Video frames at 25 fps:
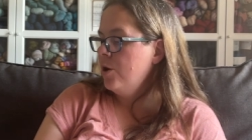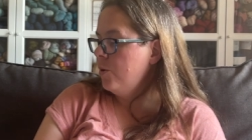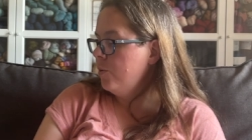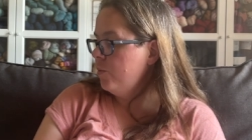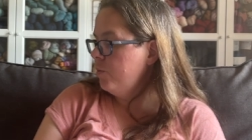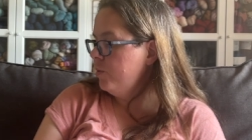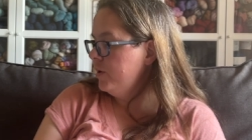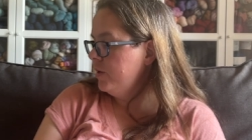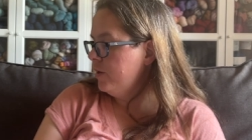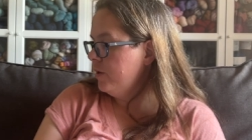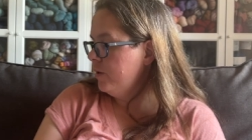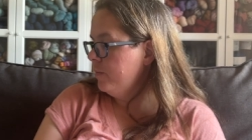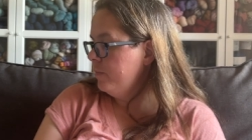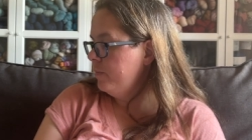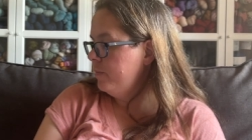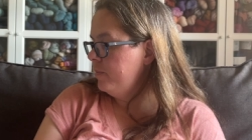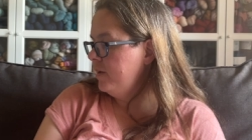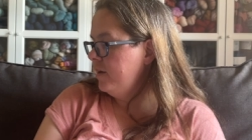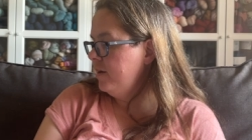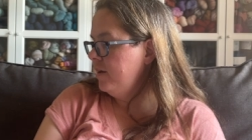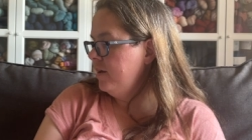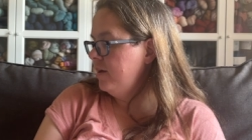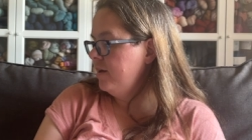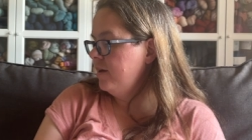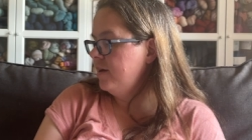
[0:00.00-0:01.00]
will
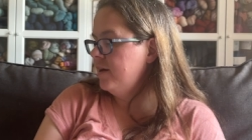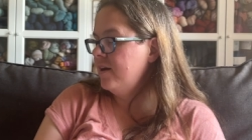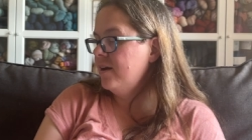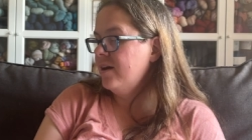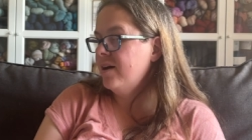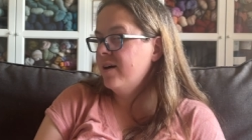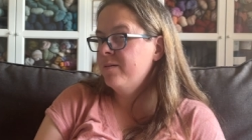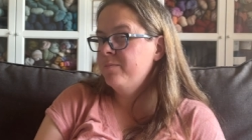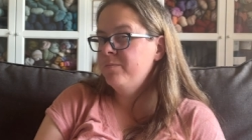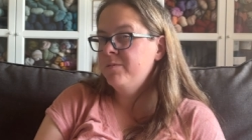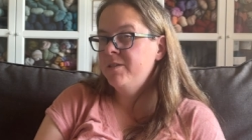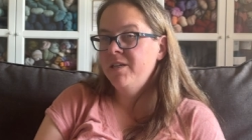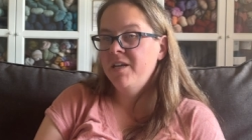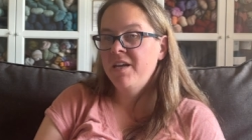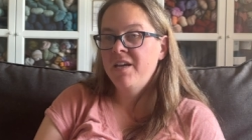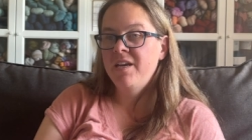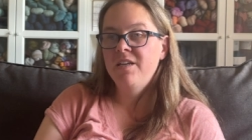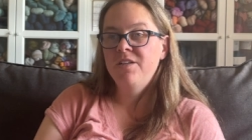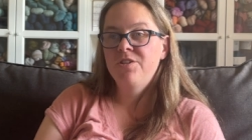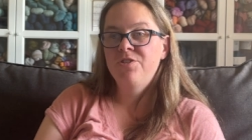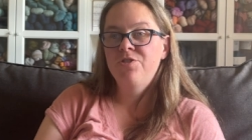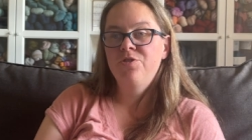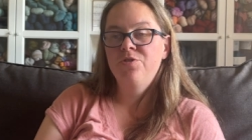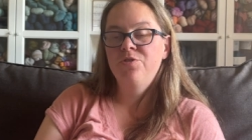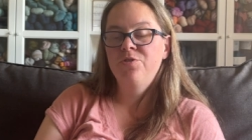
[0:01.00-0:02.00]
be an
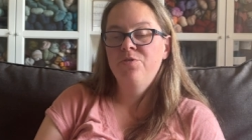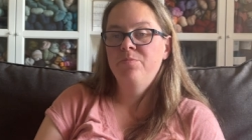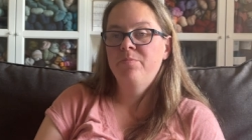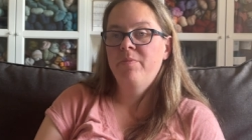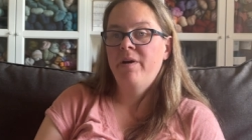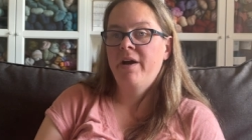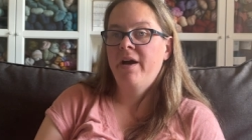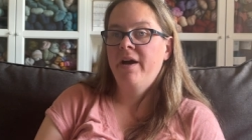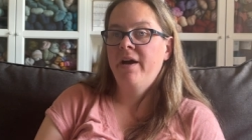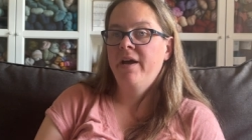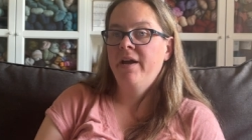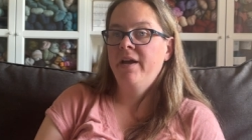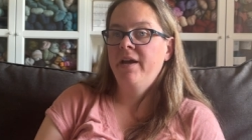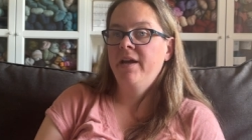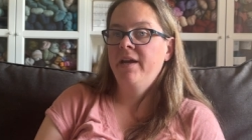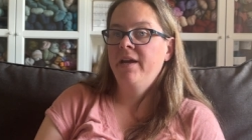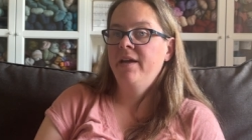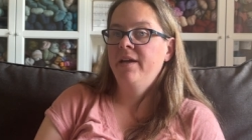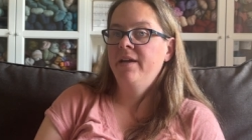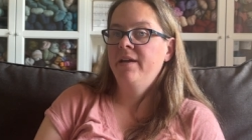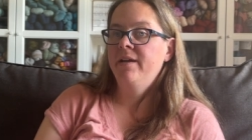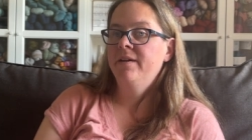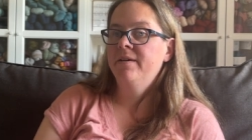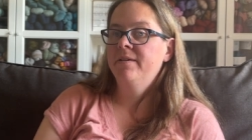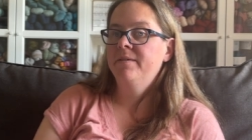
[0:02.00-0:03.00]
update to
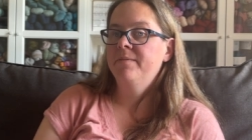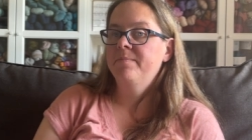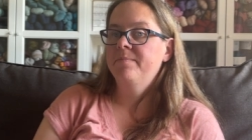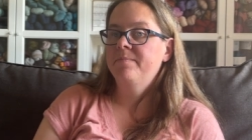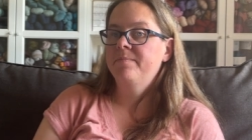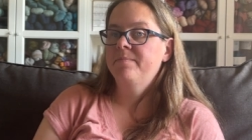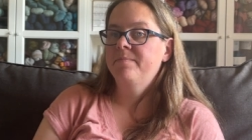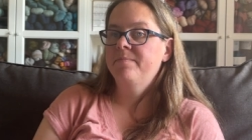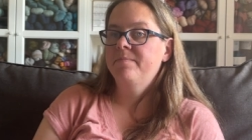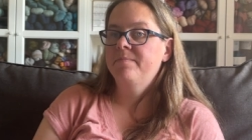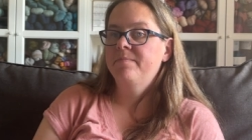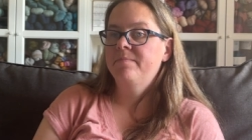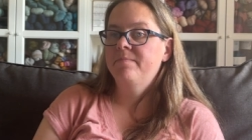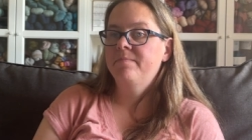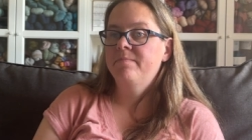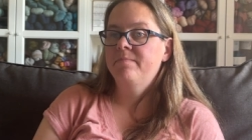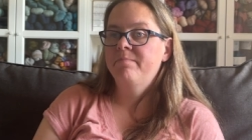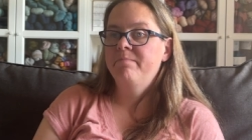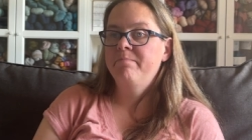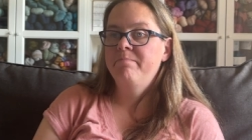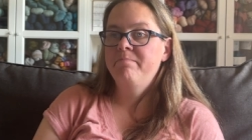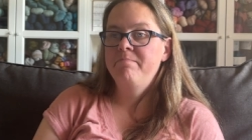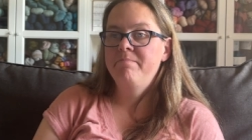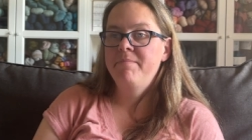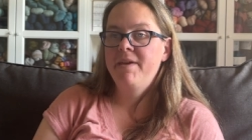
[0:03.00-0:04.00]
my
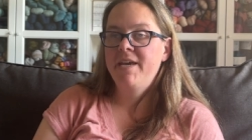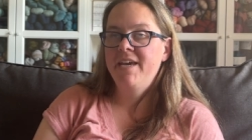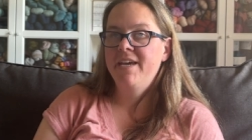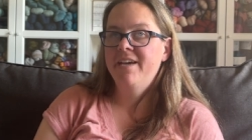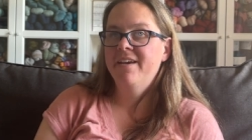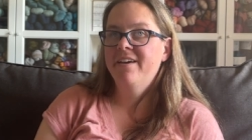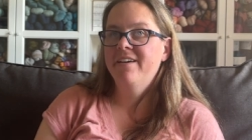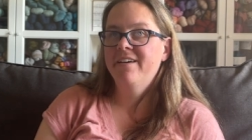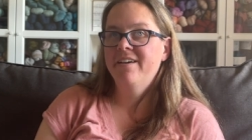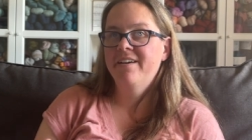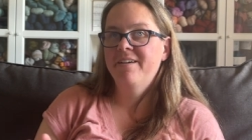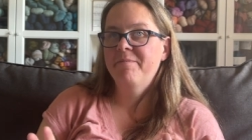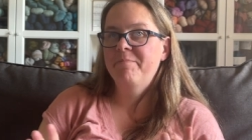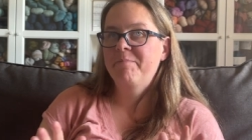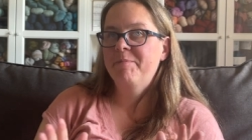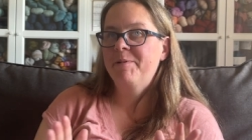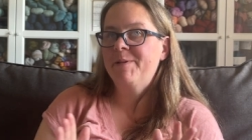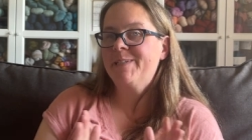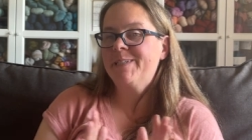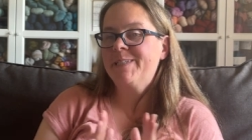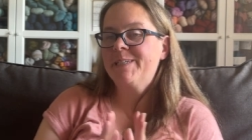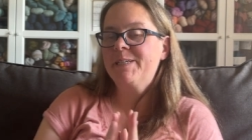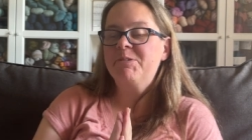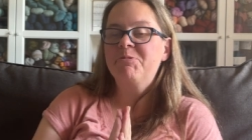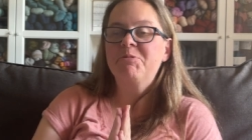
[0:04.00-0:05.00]
make,
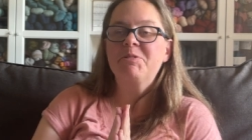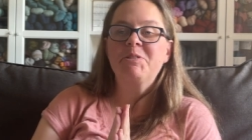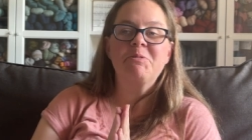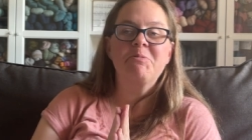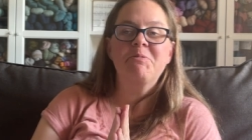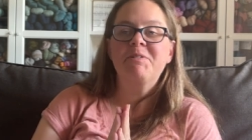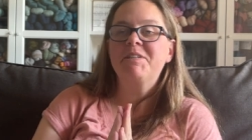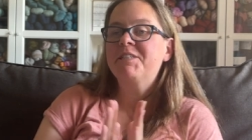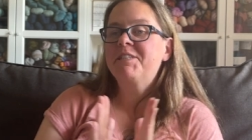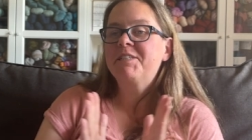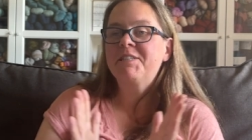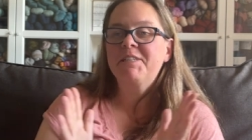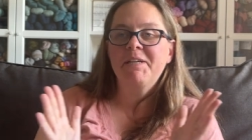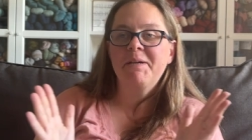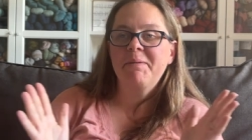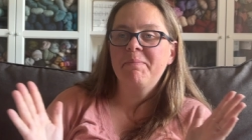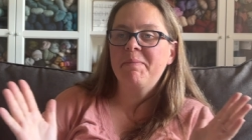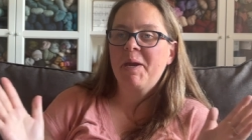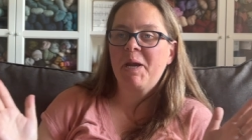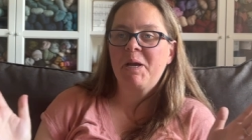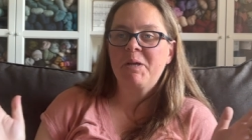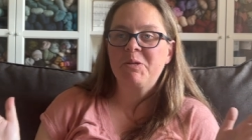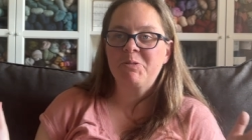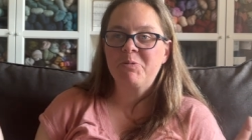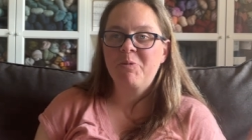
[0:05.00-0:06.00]
well, it was originally a
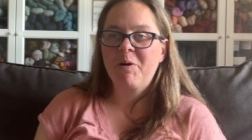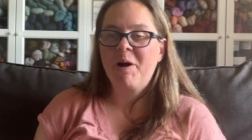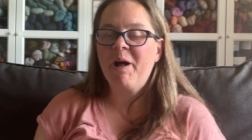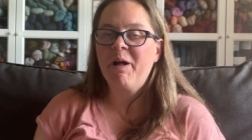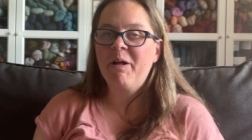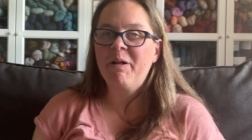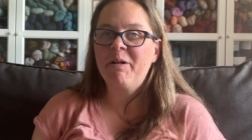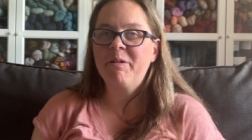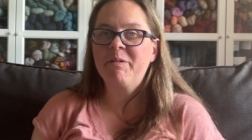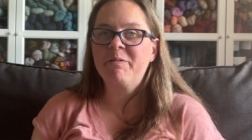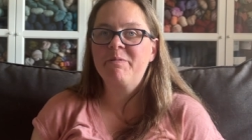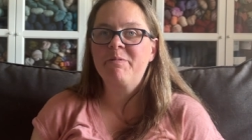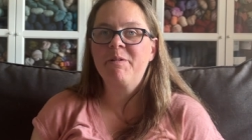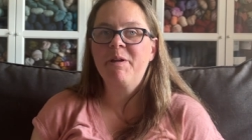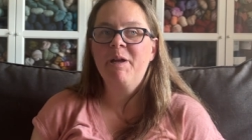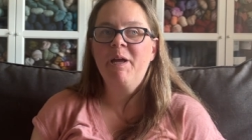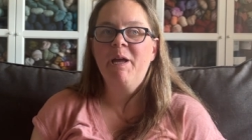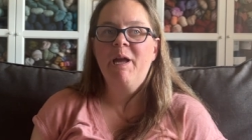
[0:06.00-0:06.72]
make twelve.